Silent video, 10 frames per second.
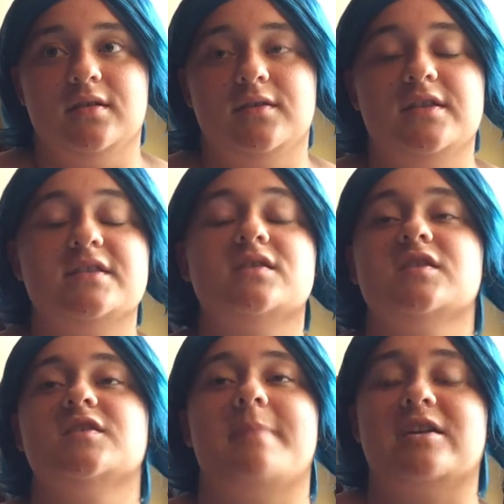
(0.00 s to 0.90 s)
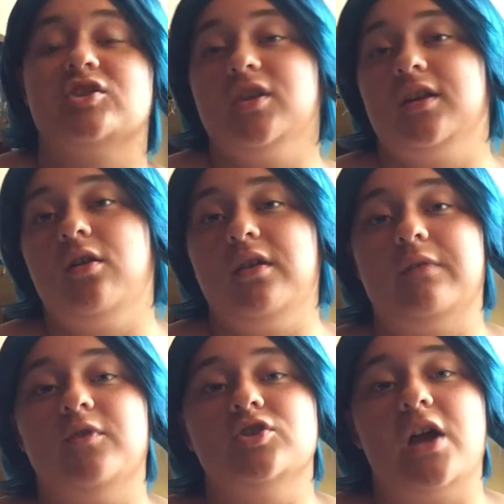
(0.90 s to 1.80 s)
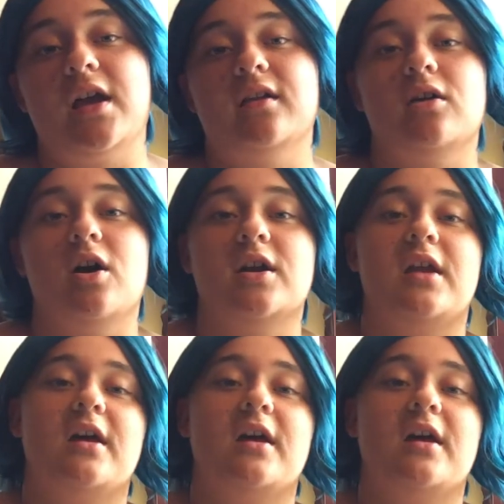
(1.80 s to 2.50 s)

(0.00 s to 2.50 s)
this is especially going for Dragon Con.